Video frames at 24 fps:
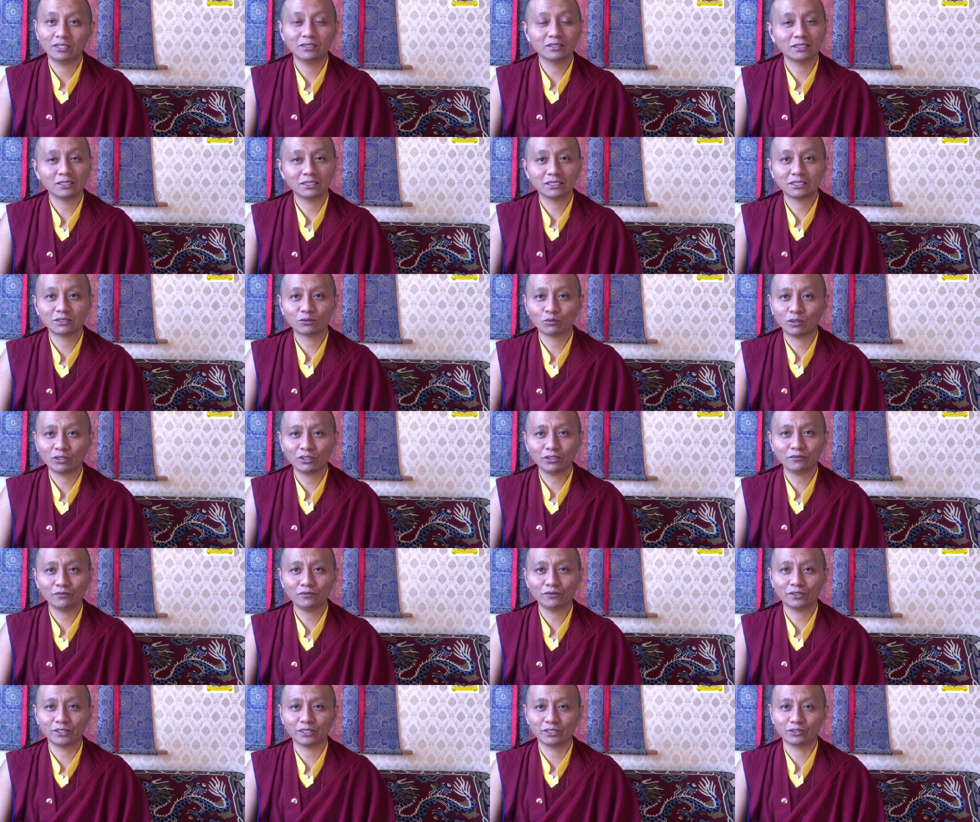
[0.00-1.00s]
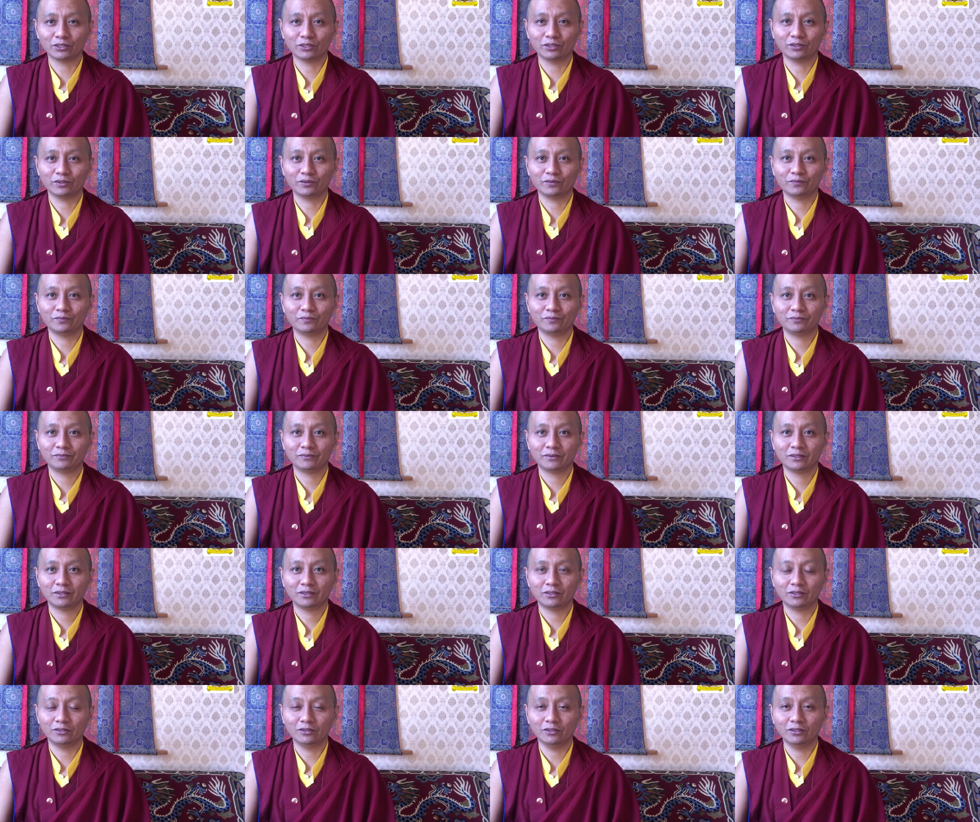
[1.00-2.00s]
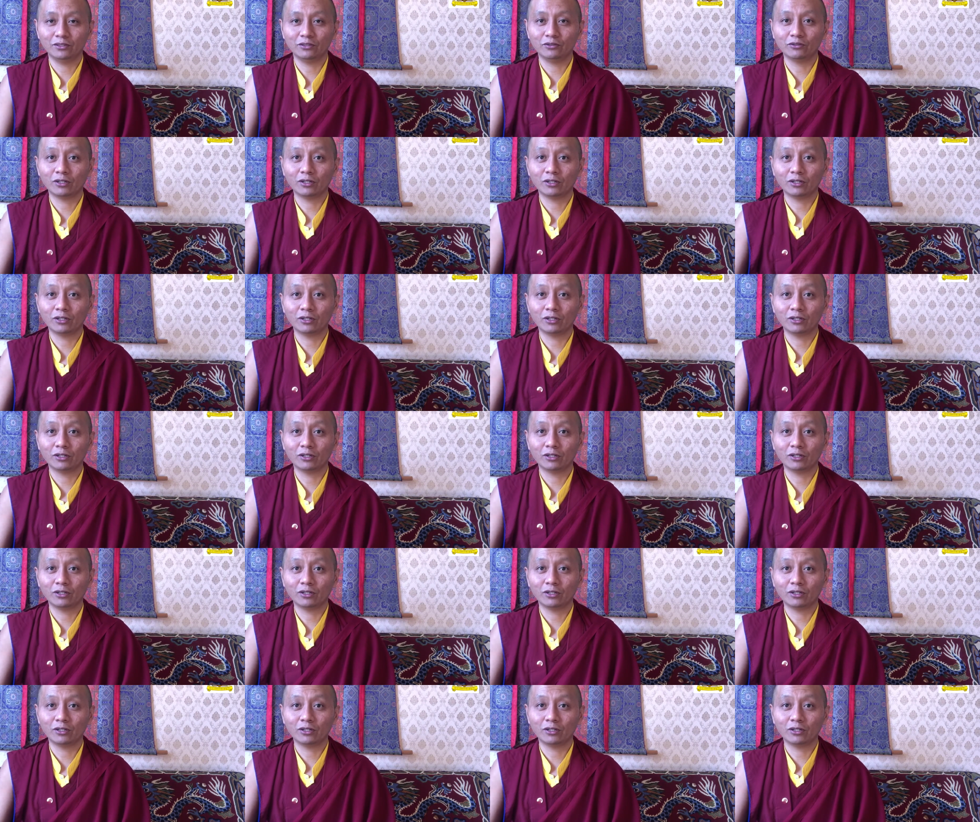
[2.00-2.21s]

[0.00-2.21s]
this is a wonderful thing to do. You